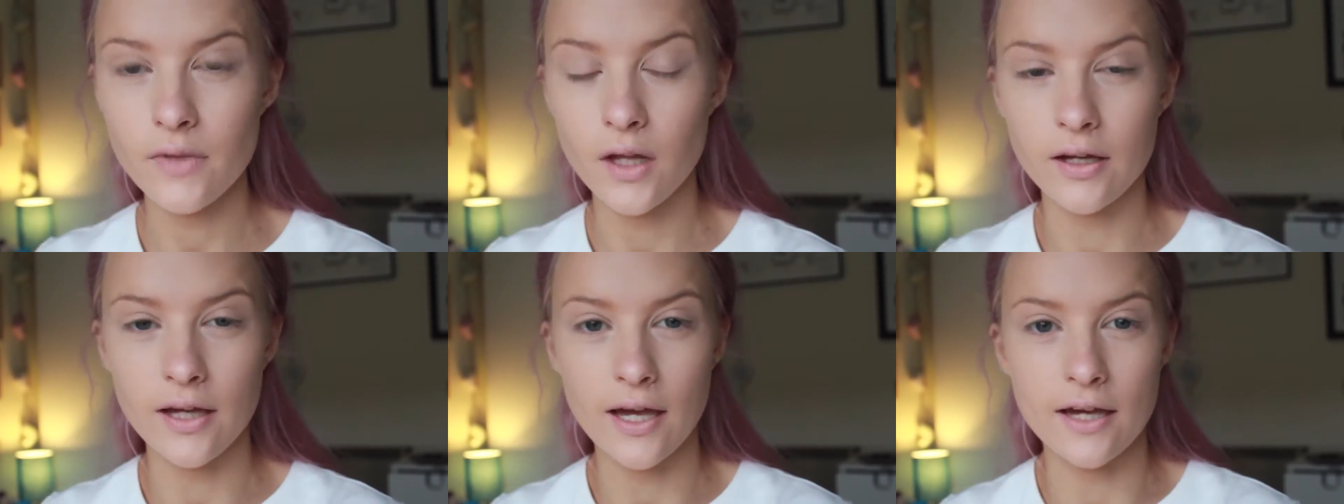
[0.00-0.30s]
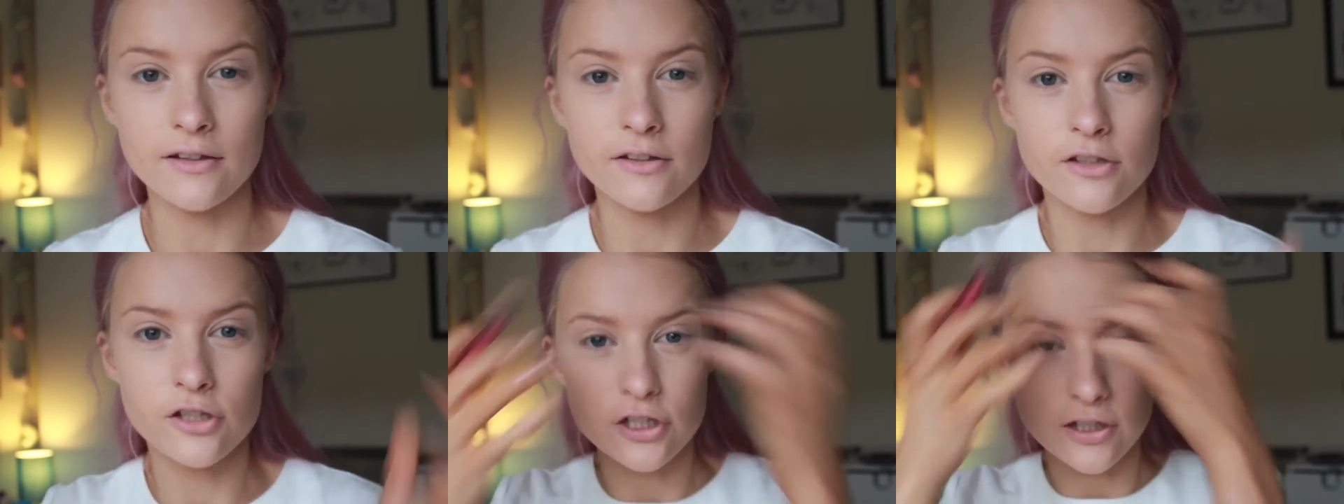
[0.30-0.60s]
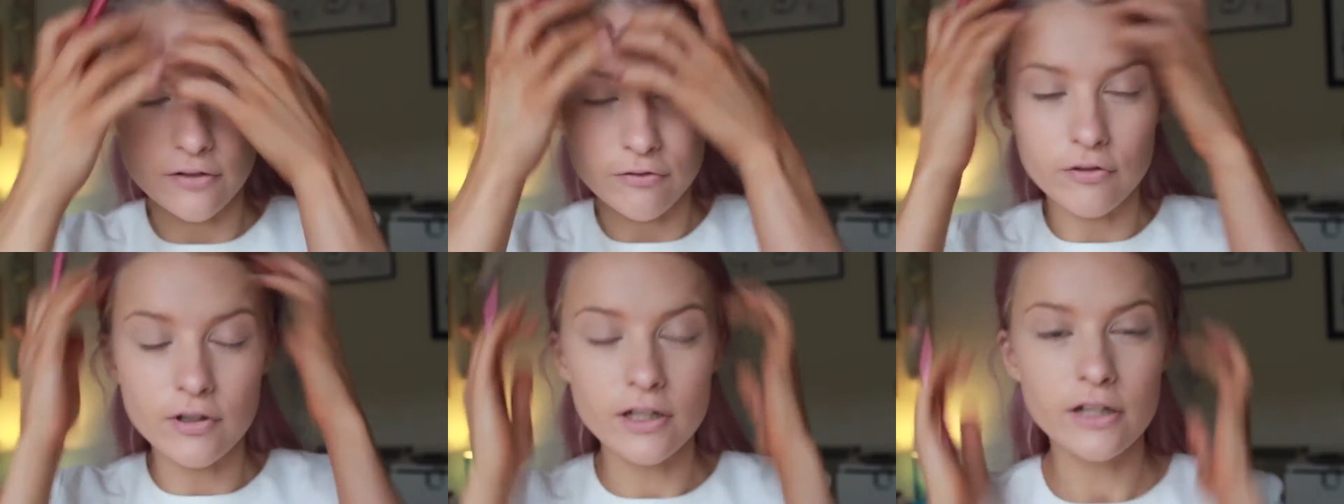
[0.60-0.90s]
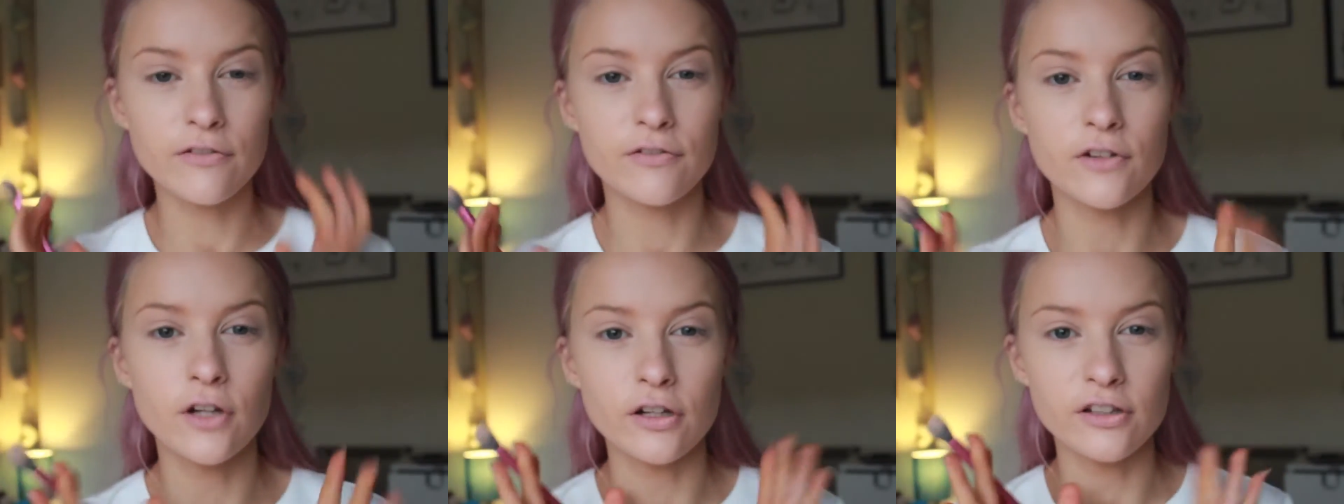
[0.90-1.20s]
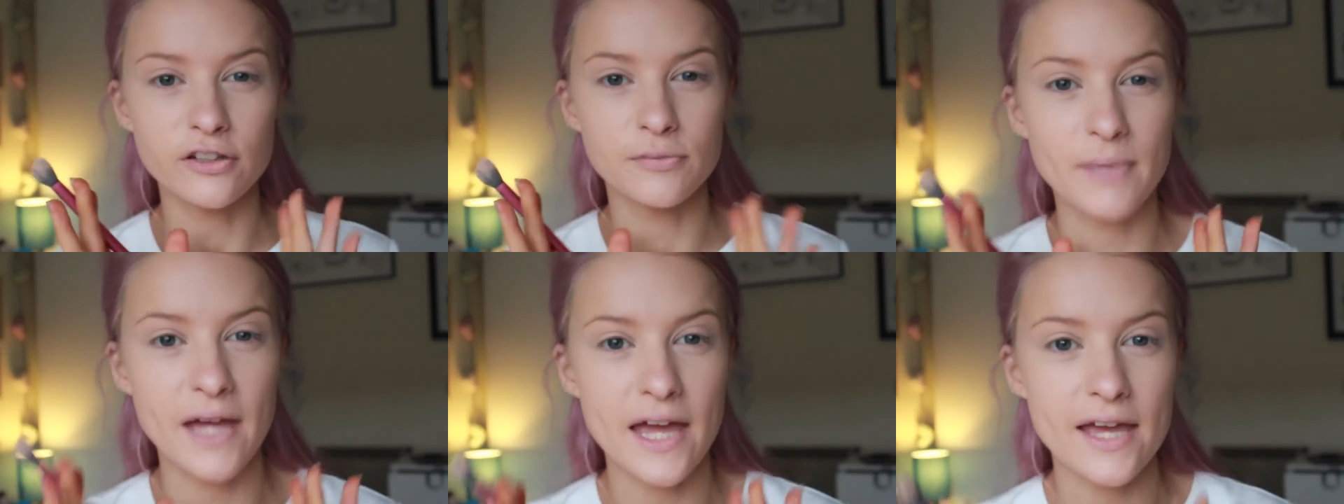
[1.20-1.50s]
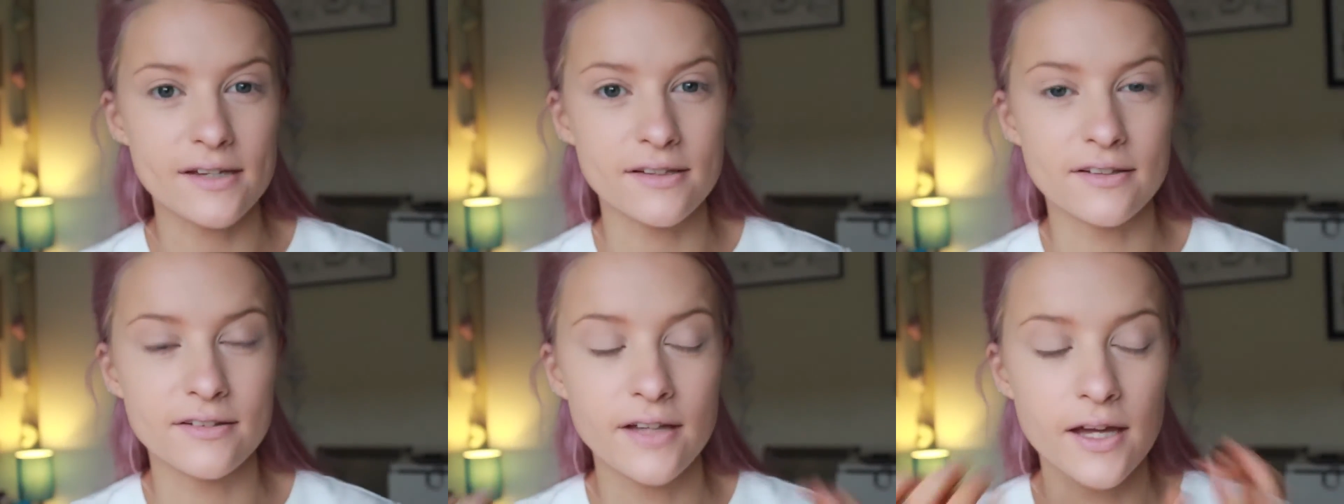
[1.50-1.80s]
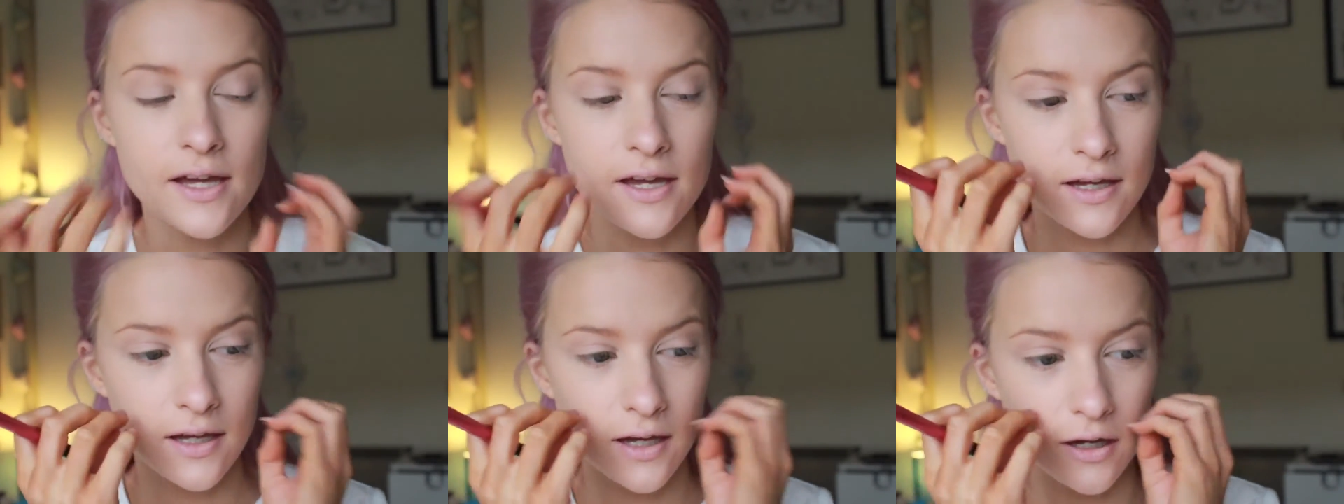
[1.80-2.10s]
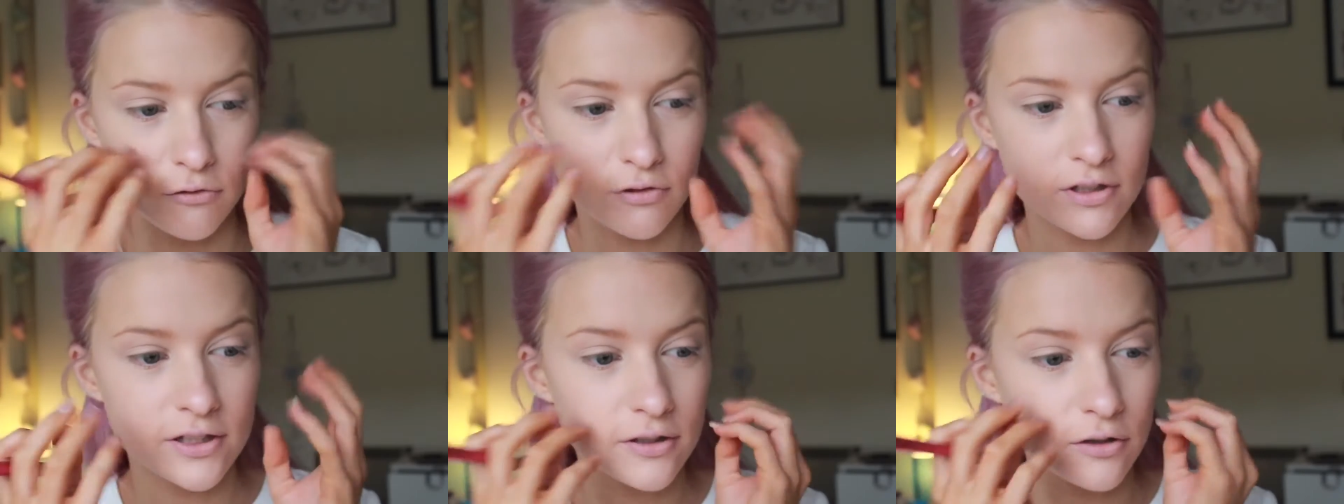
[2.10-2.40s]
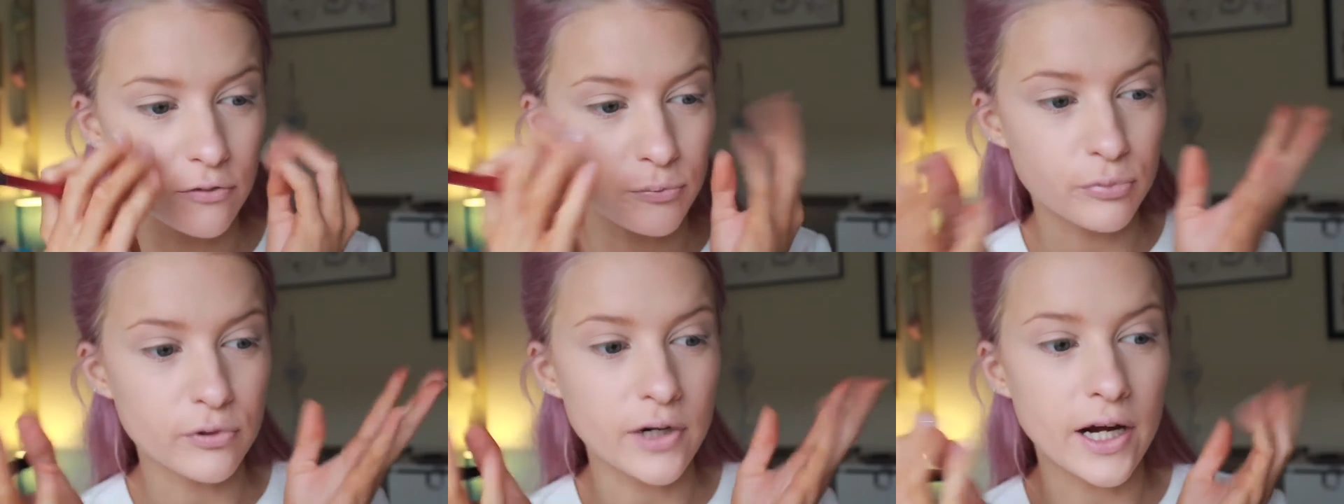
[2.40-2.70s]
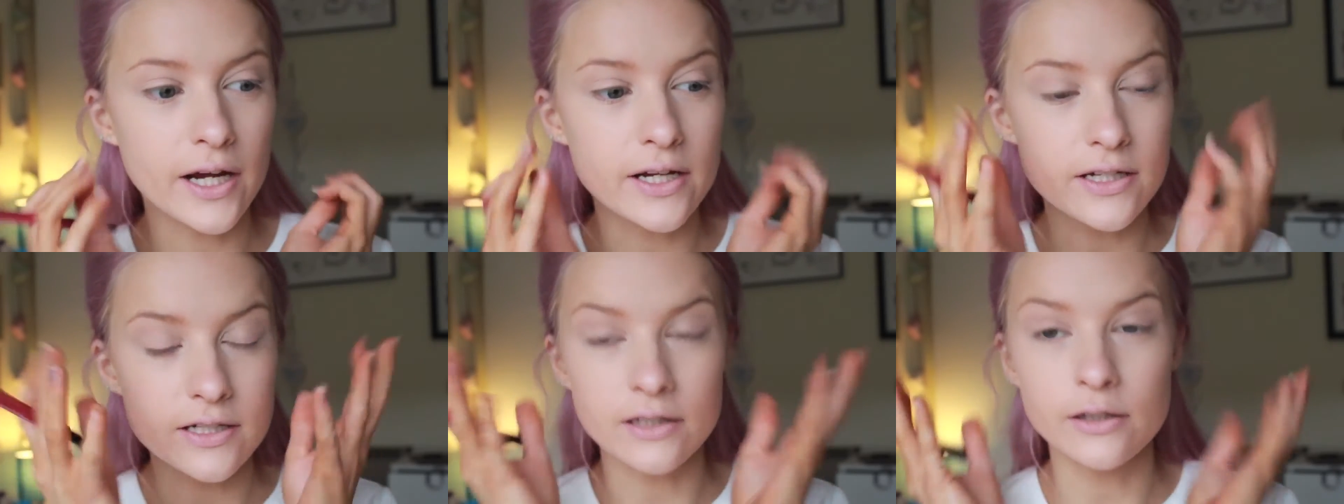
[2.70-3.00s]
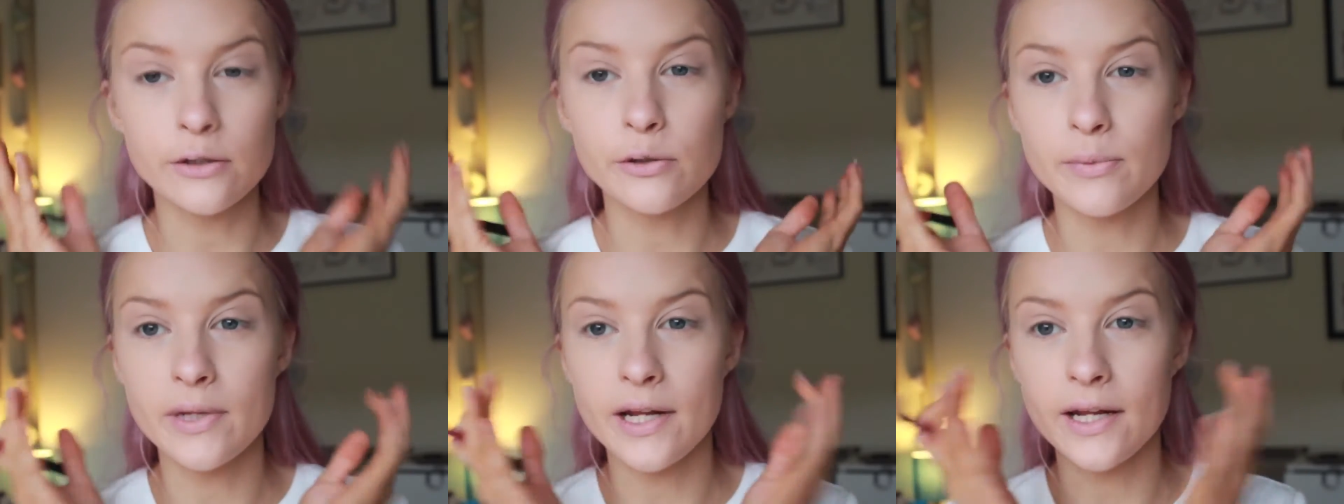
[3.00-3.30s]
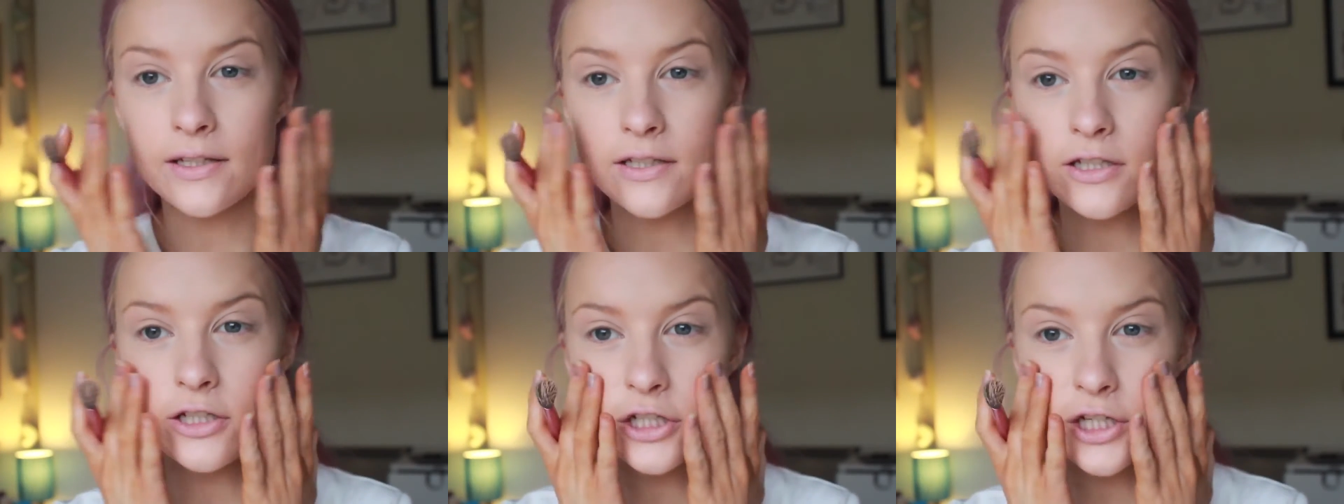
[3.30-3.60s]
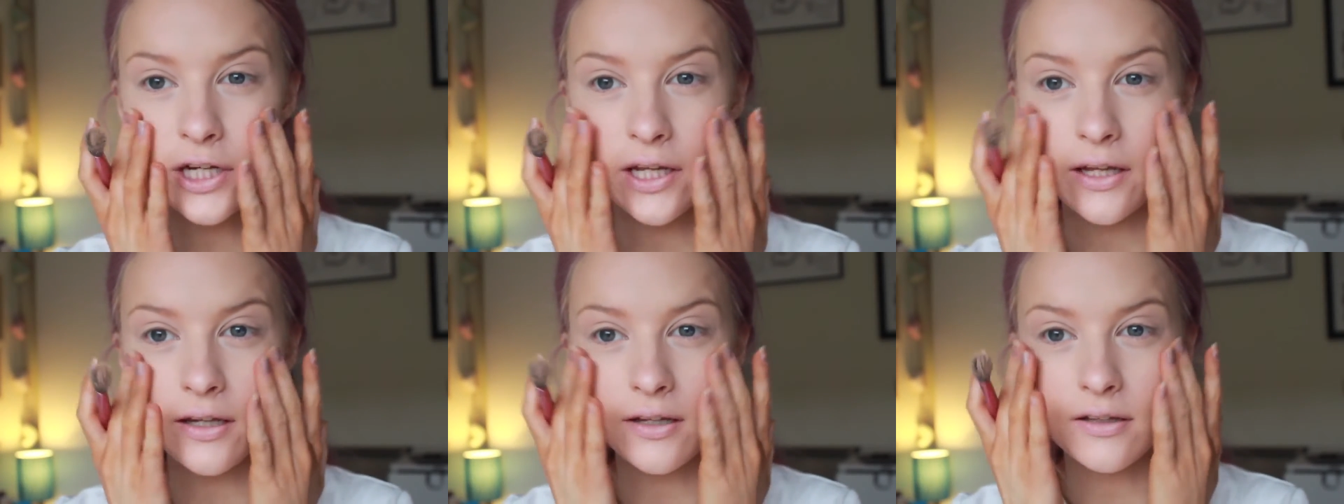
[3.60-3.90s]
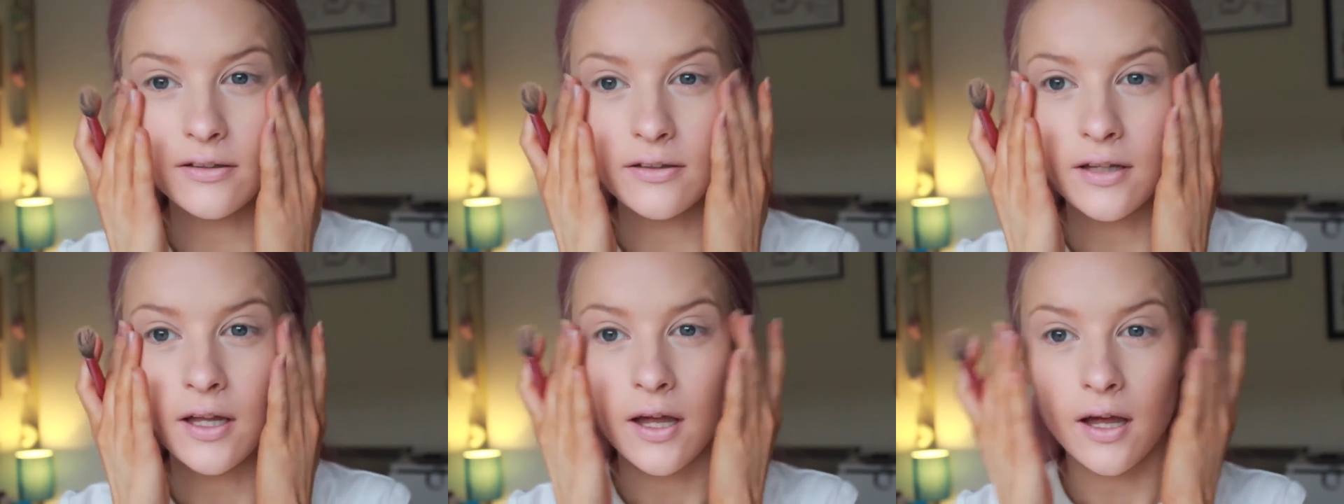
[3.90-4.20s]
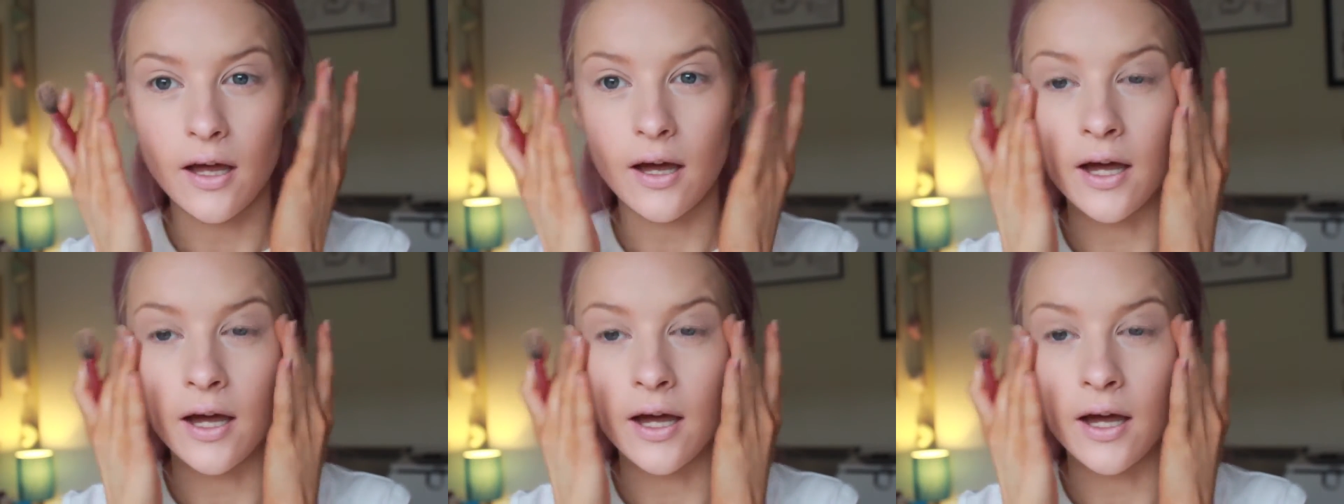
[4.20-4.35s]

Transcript: Okay, so you should have a really flawless base and really sort of bright, illuminated cheeks